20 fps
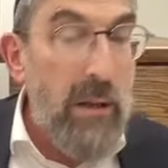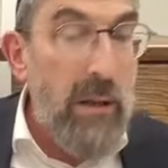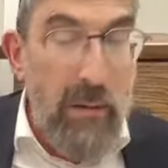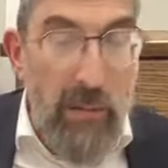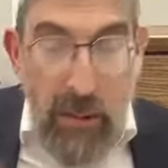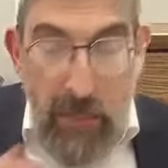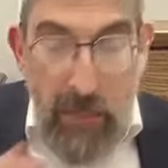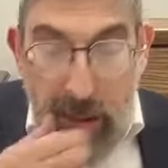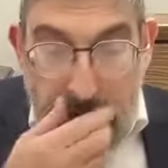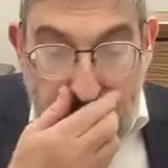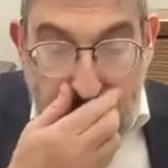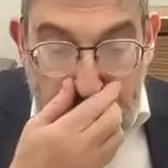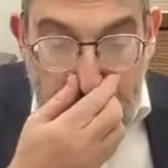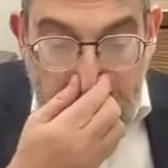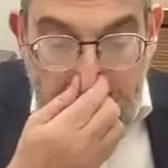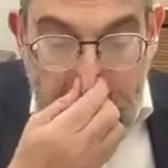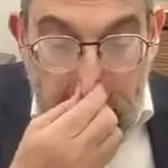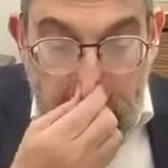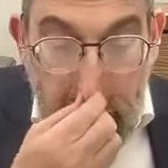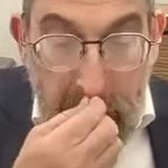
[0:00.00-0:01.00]
What does that
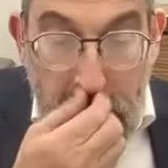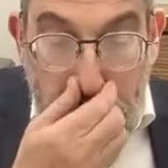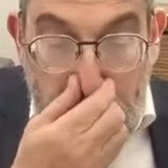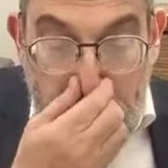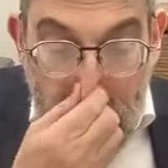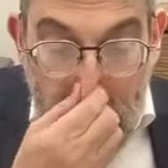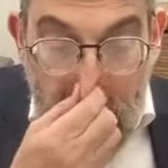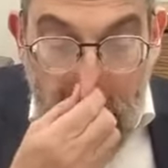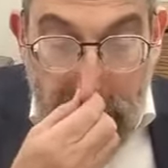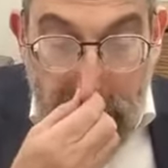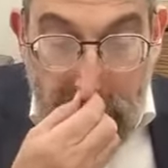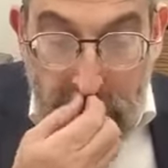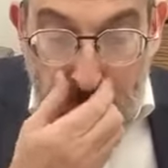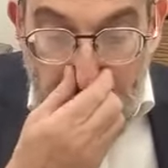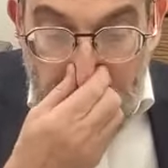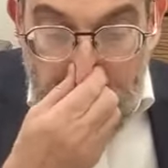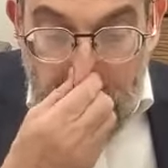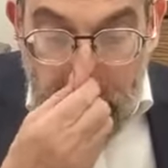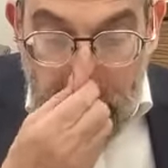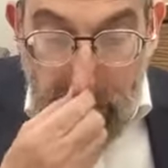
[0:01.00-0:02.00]
mean? Shana
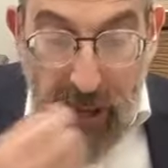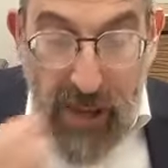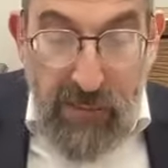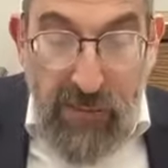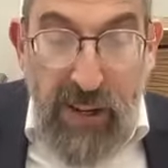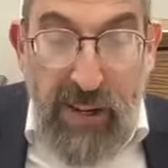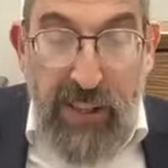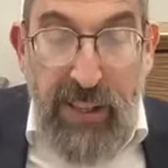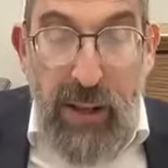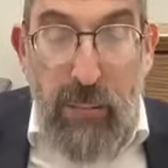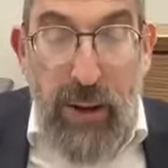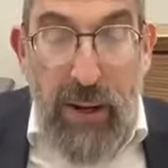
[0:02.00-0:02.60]
Shmata Mayavinite.